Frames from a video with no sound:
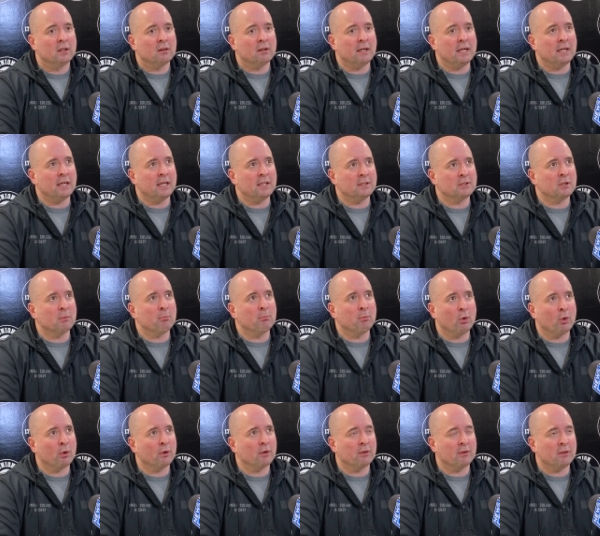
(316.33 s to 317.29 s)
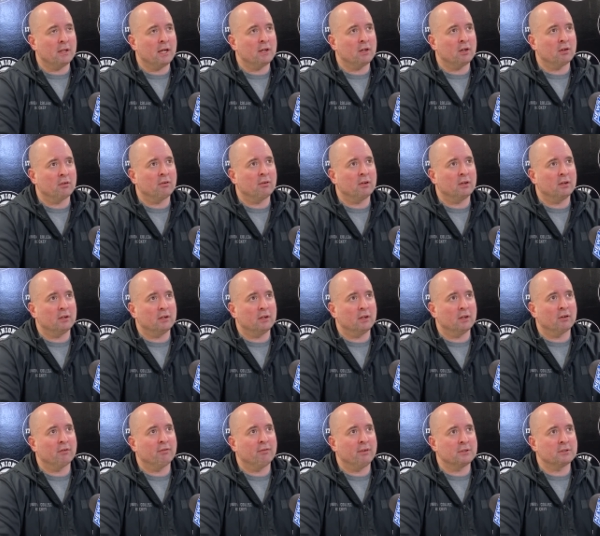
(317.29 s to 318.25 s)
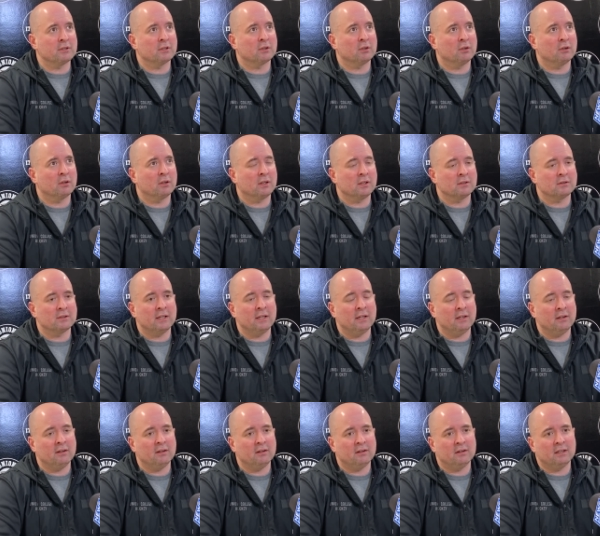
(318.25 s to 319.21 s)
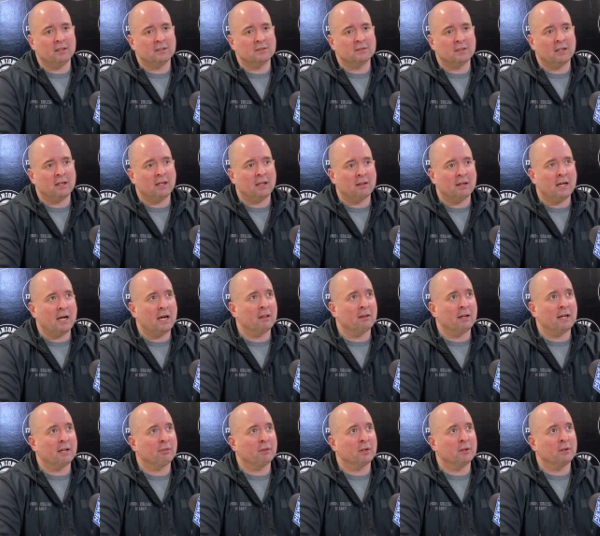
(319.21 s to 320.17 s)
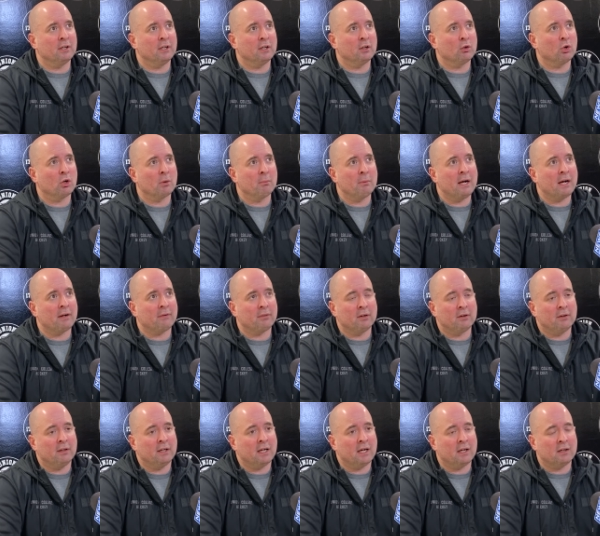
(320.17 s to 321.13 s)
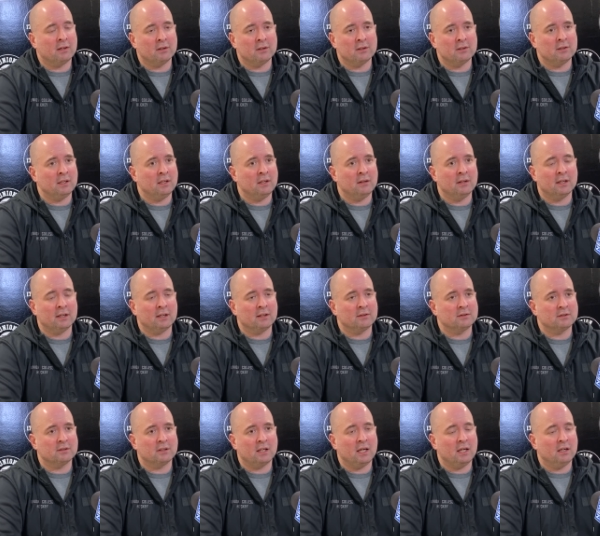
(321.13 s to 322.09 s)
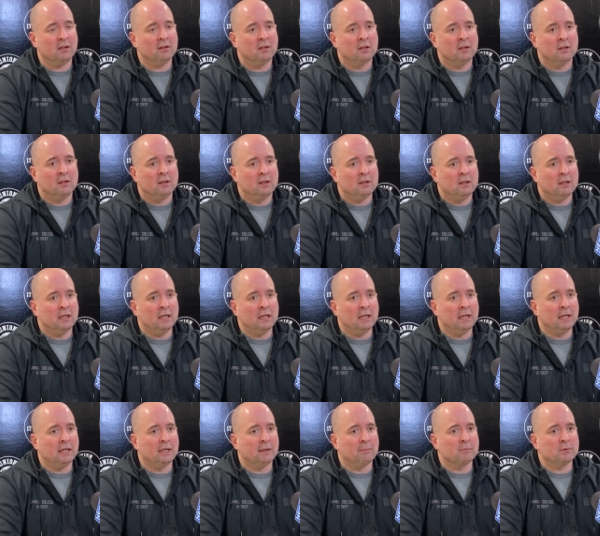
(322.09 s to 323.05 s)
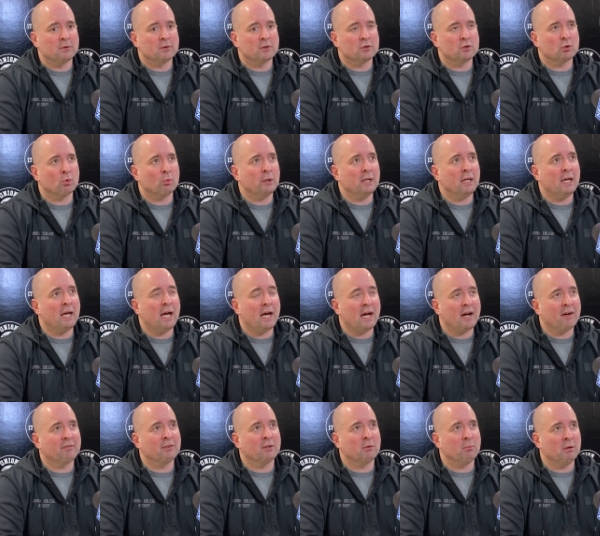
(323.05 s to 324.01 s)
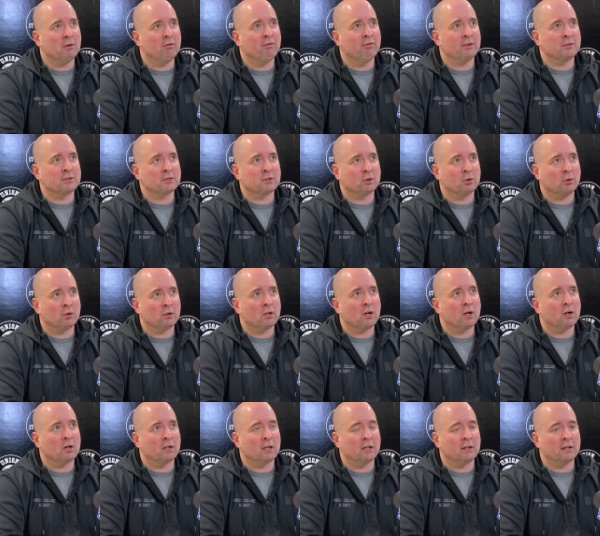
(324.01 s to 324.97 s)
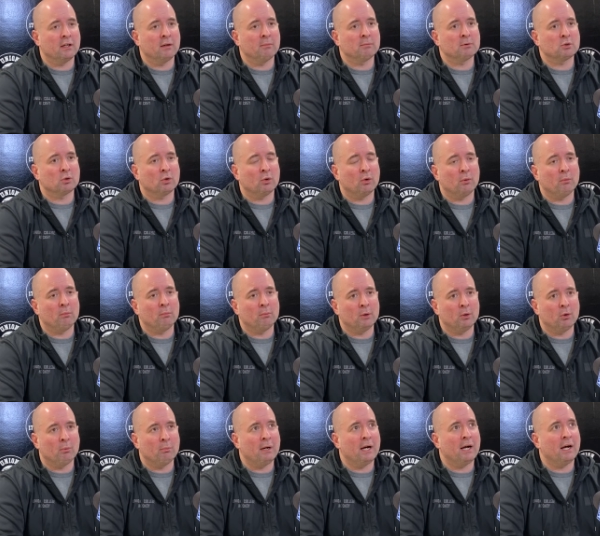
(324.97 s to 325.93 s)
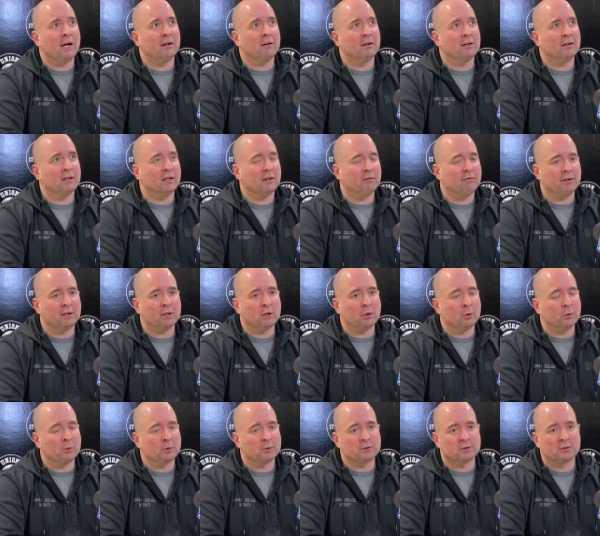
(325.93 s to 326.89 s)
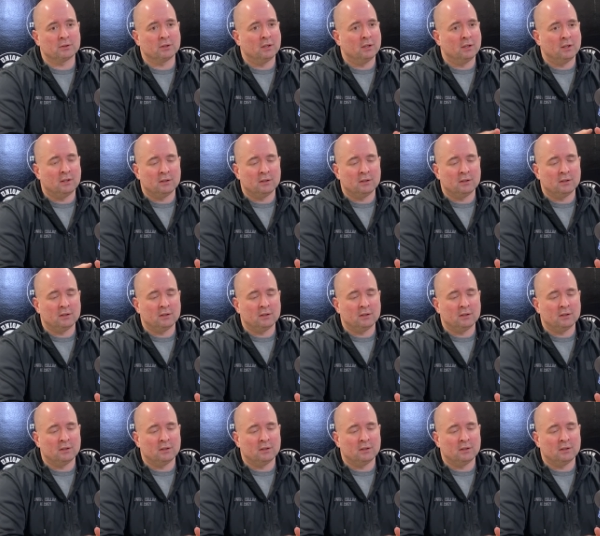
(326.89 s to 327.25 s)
like it's important that you're you're physical because they, like I said, I, I like their D core back there. They got good D that can skate. Um, so we have to be physical and hard on them. So you know, by if it goes